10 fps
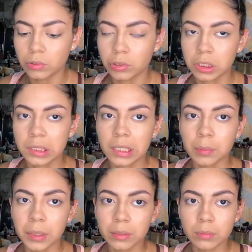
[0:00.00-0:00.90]
just to
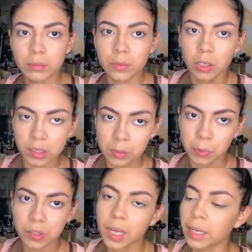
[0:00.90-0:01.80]
keep it on the
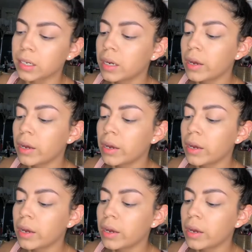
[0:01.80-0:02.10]
simple side.